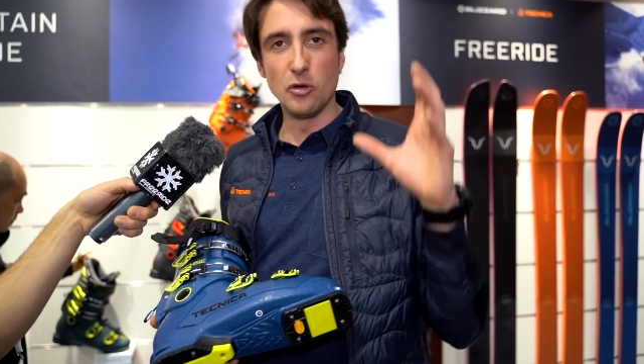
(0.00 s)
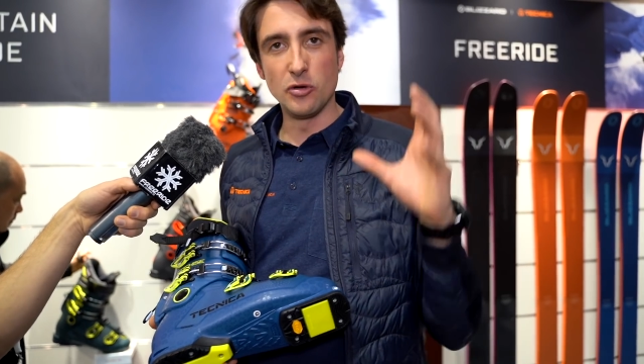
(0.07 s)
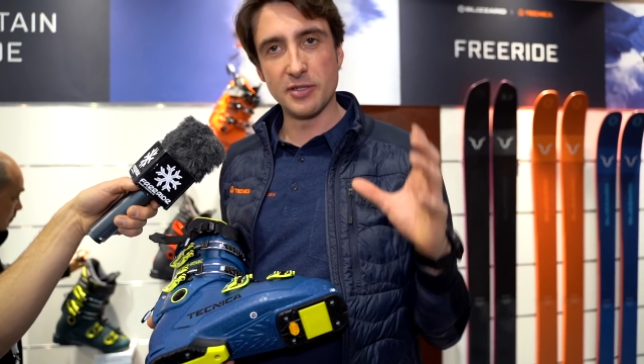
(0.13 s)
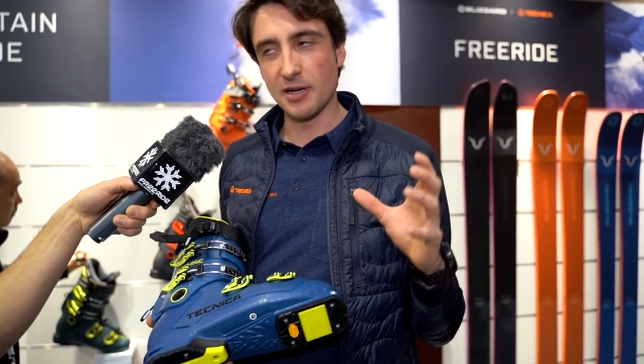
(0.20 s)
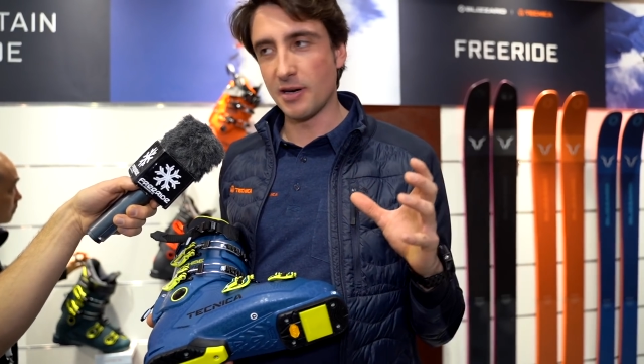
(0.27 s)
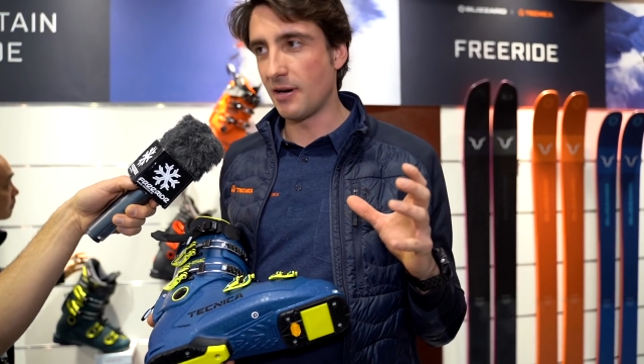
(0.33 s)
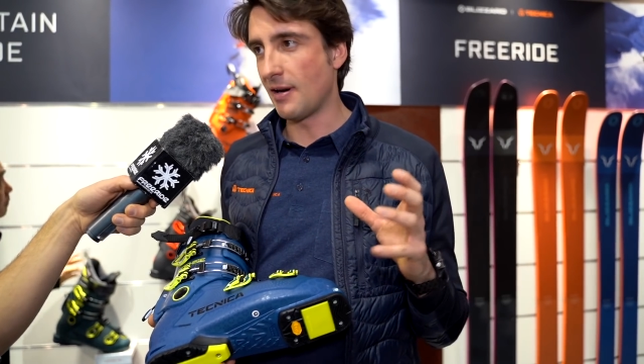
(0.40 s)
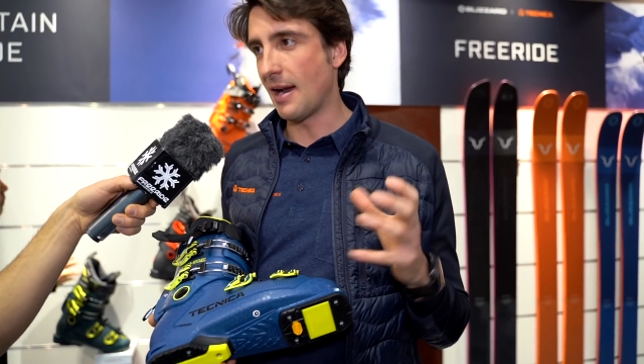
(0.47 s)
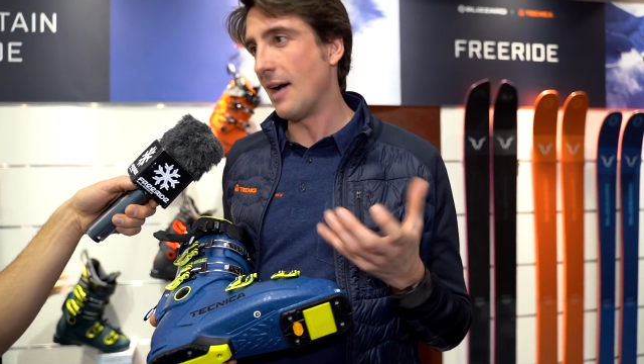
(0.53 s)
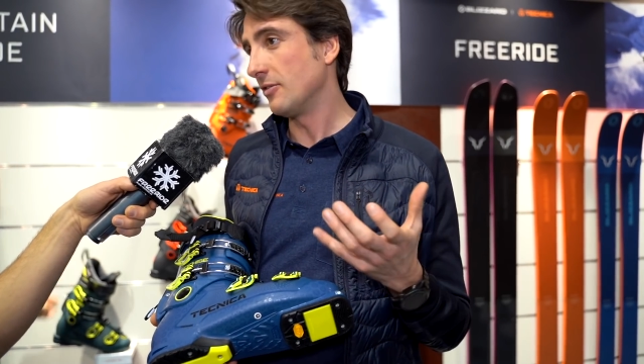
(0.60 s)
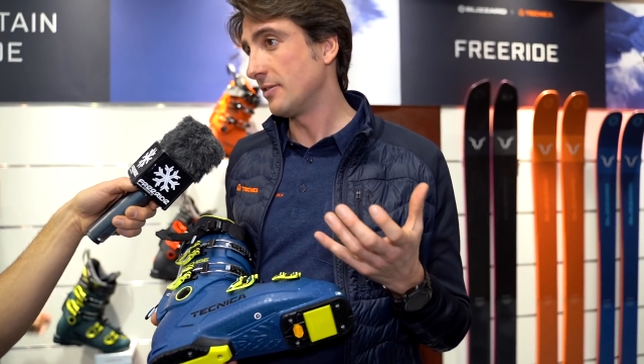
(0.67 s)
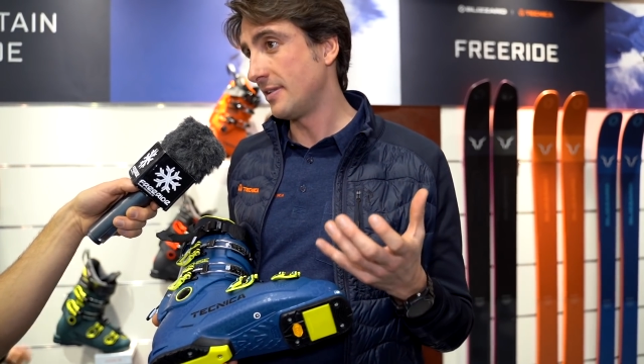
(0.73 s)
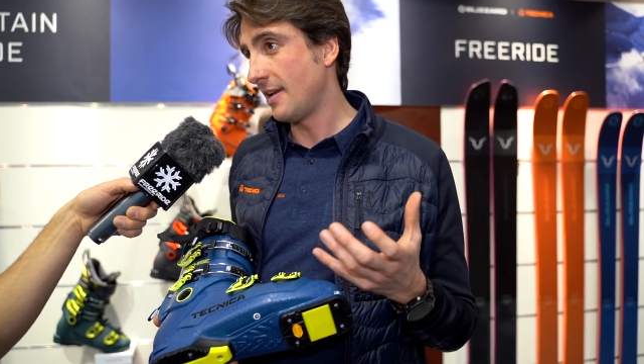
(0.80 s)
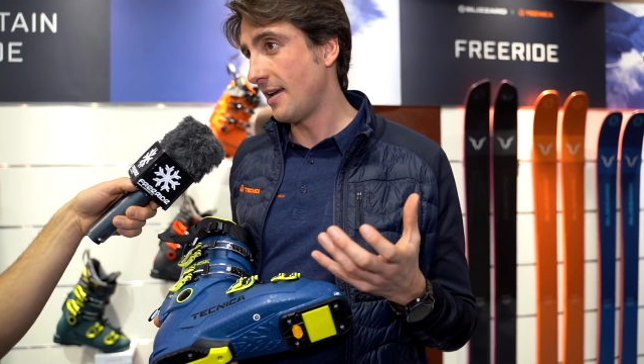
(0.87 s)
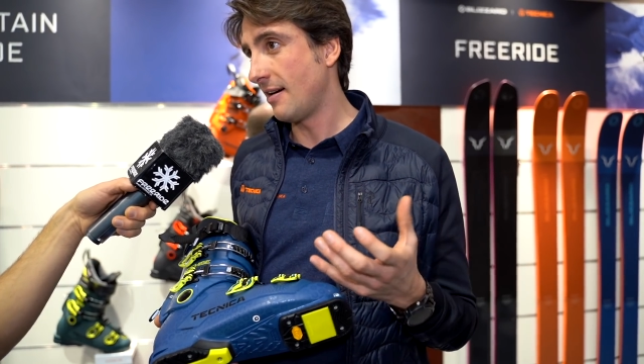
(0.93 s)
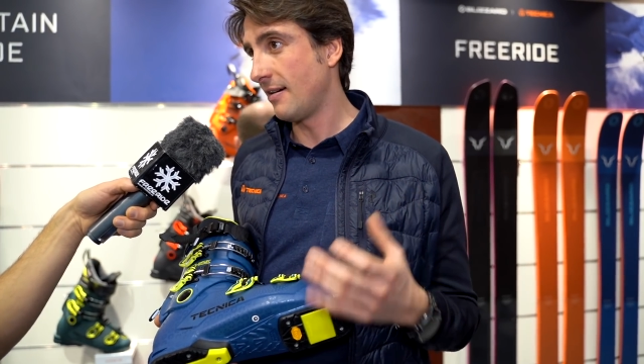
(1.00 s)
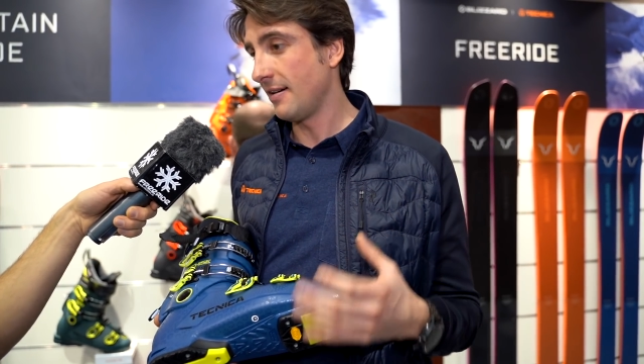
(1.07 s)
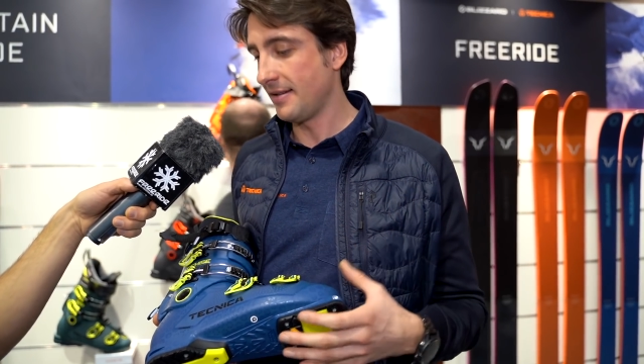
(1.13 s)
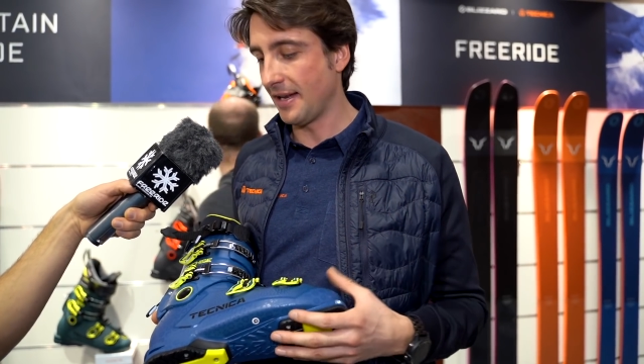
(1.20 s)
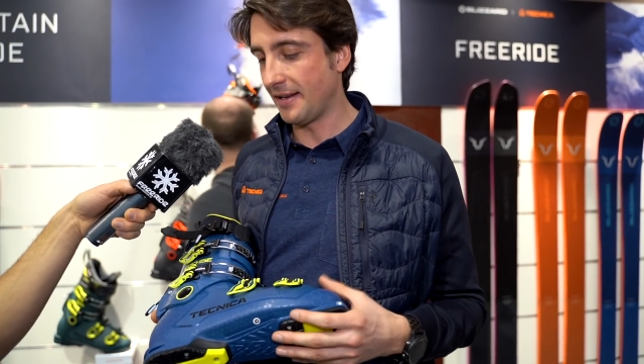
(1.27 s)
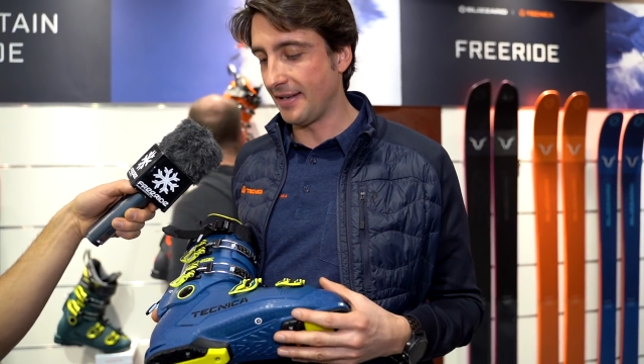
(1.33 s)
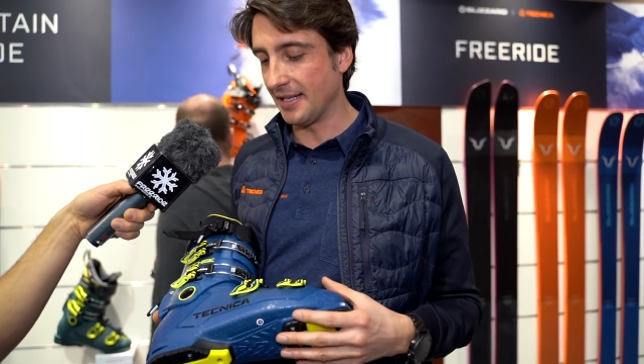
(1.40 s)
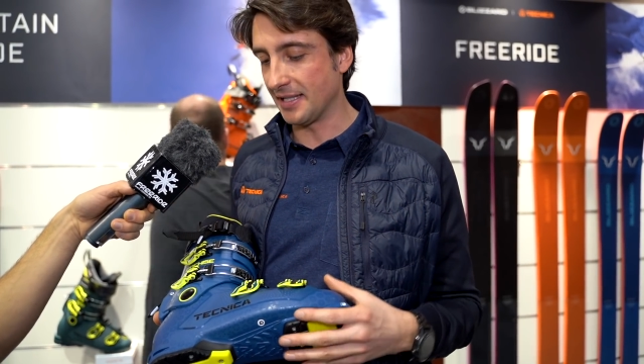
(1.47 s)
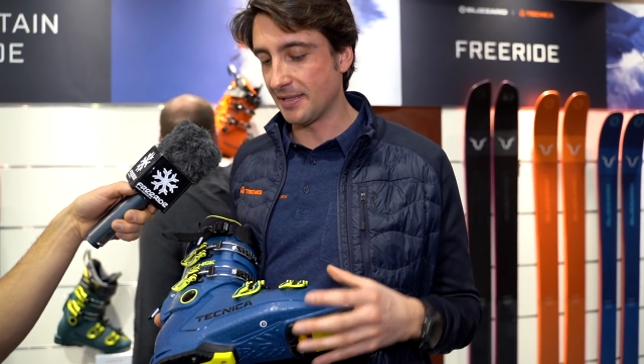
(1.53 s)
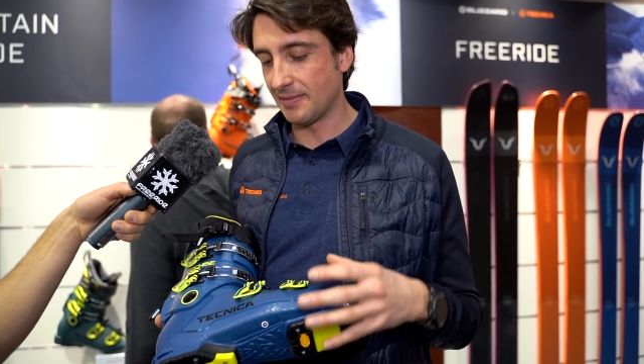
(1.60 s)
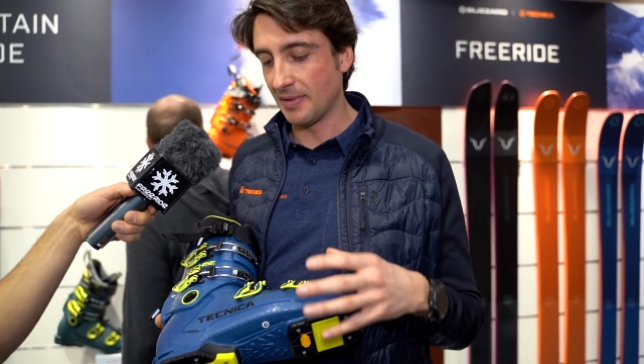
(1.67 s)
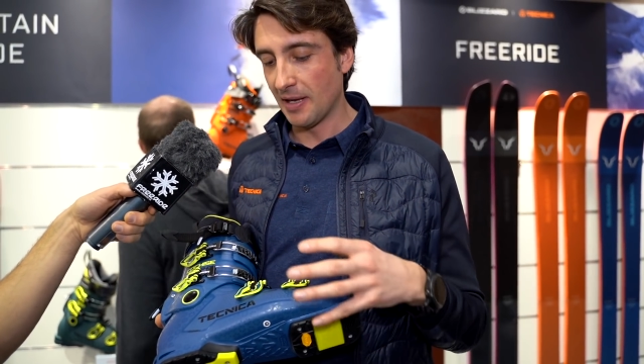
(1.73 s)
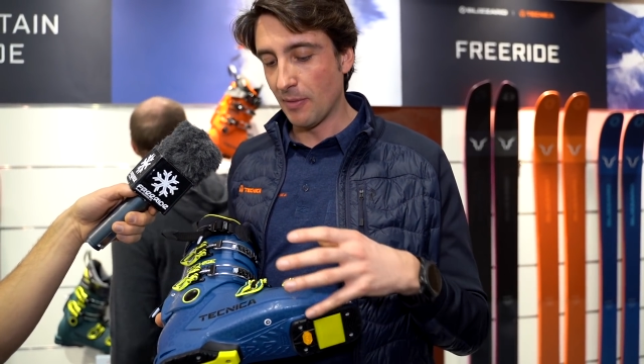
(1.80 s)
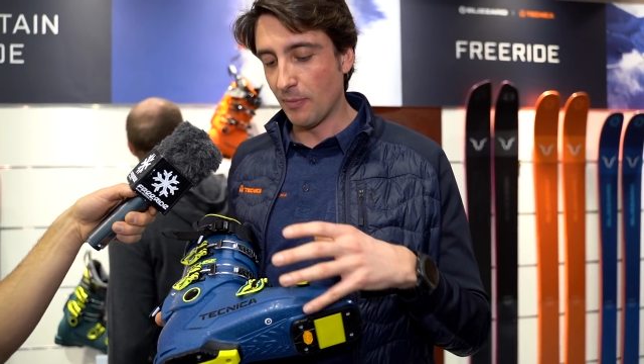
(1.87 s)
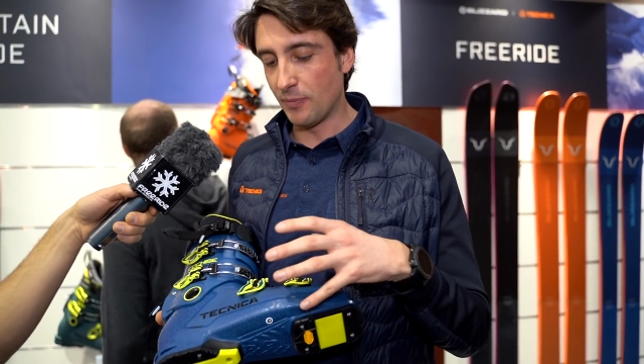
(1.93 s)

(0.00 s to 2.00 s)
user out there that is